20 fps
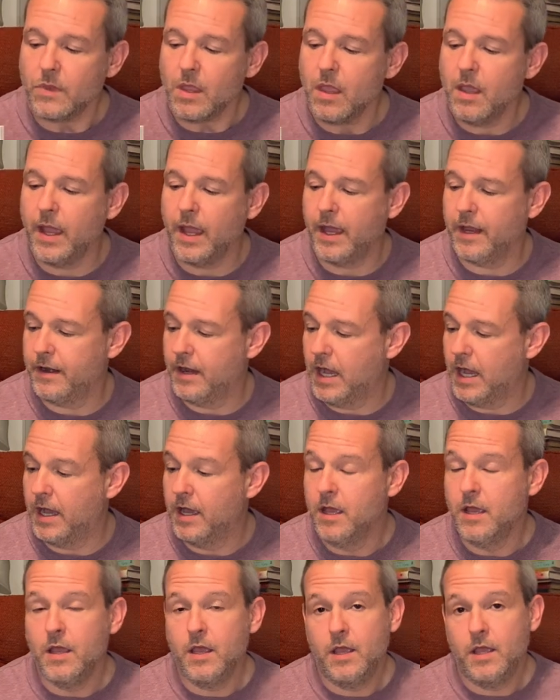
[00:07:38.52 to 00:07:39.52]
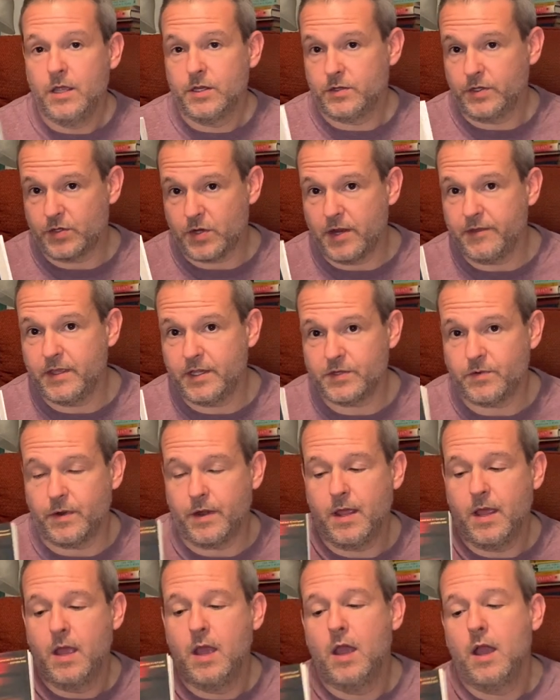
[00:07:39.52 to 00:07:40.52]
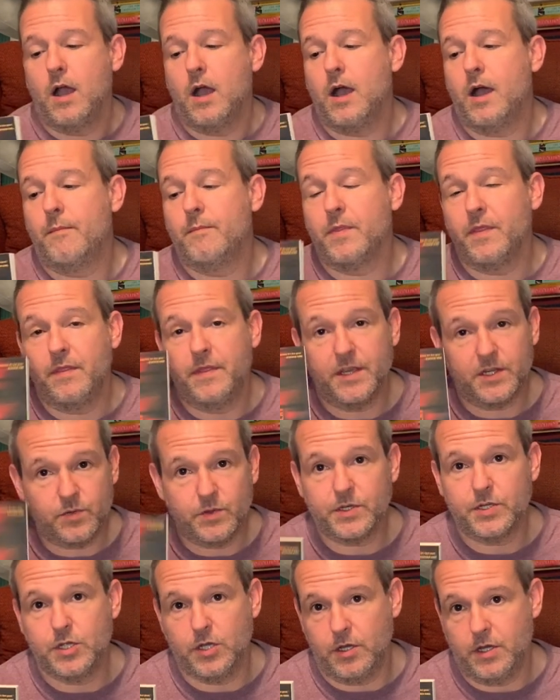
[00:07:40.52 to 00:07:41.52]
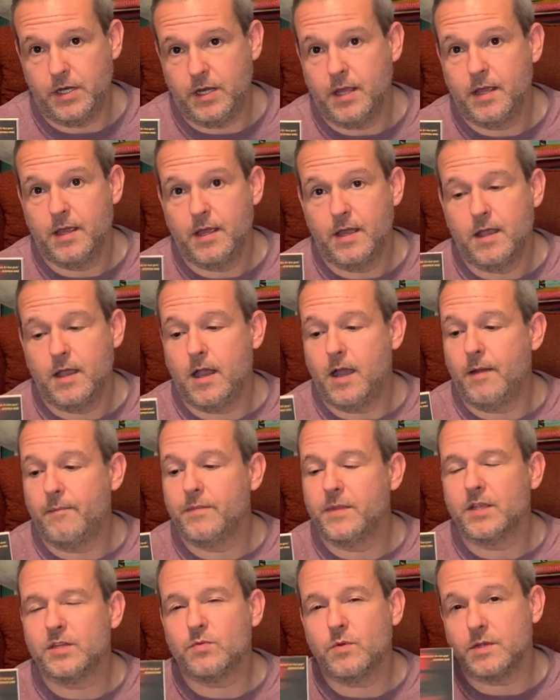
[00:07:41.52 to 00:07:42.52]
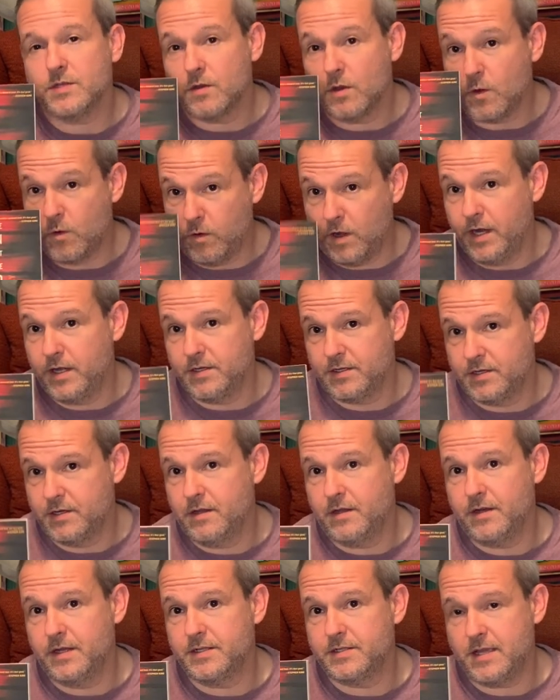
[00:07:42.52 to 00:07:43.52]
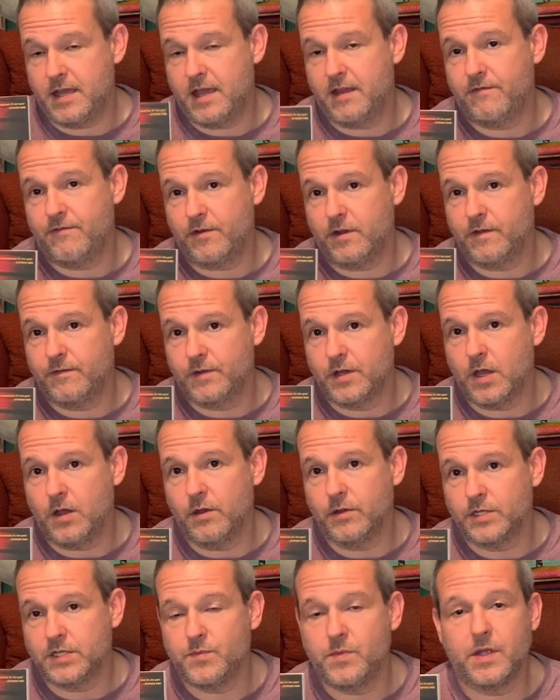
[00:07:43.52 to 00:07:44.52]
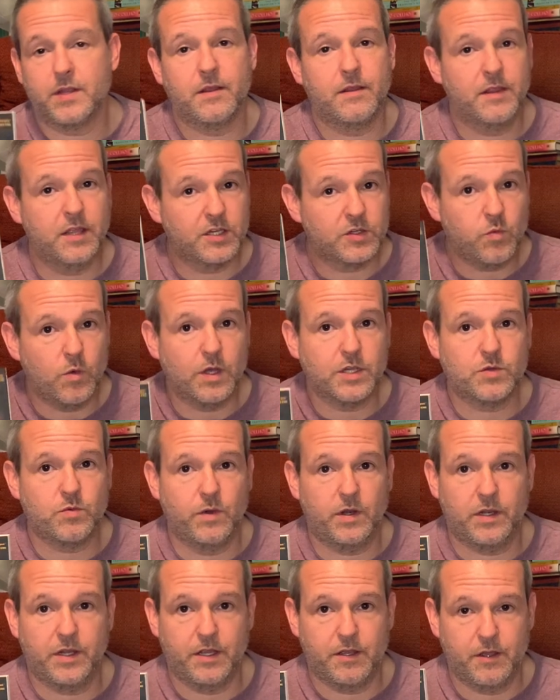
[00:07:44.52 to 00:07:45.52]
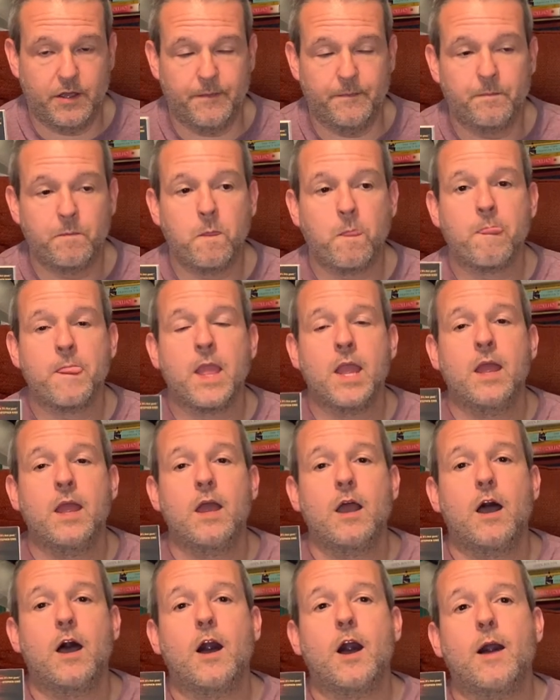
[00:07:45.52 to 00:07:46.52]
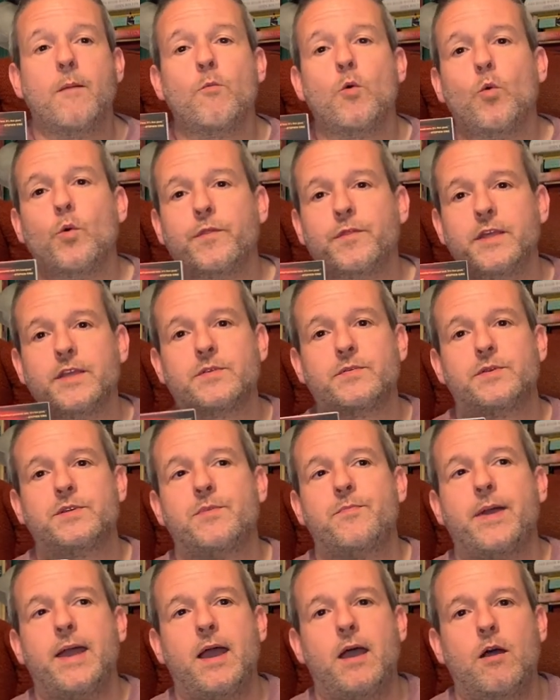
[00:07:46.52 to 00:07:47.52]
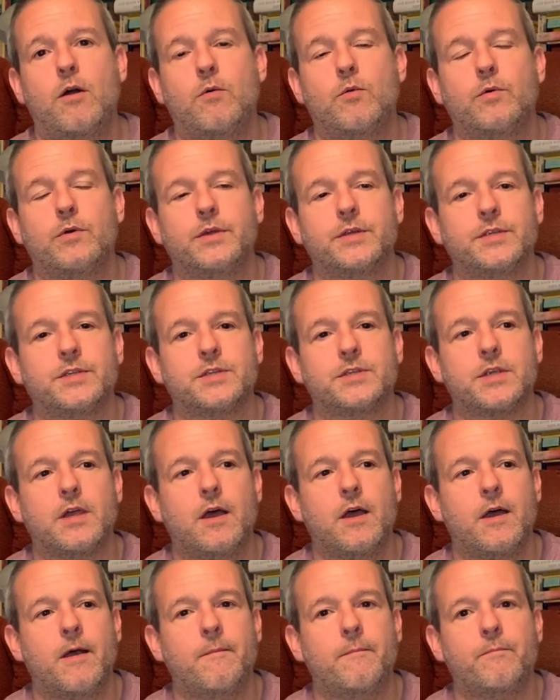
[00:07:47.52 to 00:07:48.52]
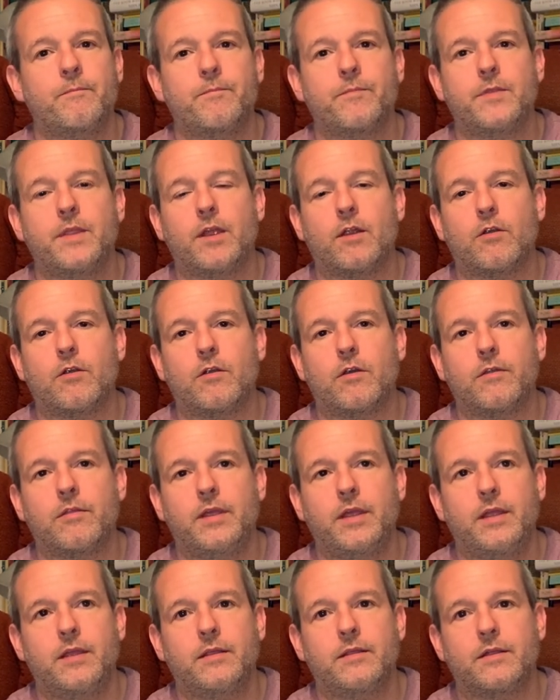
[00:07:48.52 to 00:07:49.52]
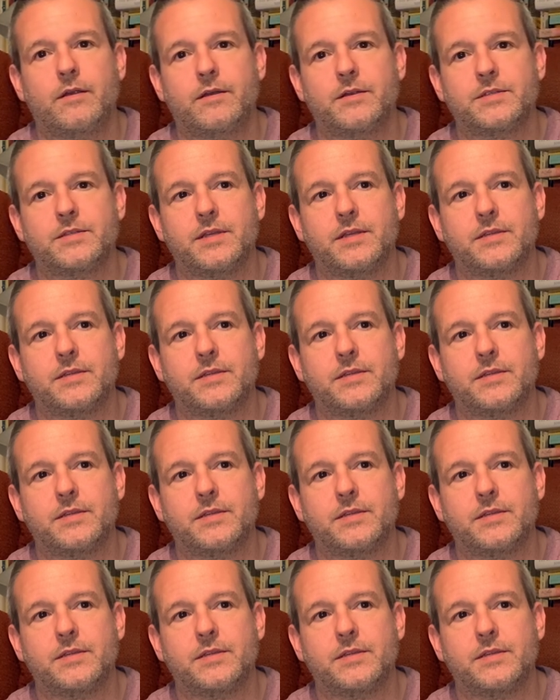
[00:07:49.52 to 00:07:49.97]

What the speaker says: And so I tried this one. This was good. This wasn't quite as good as A Head Full of Ghosts, but this was really good. What this was about was there's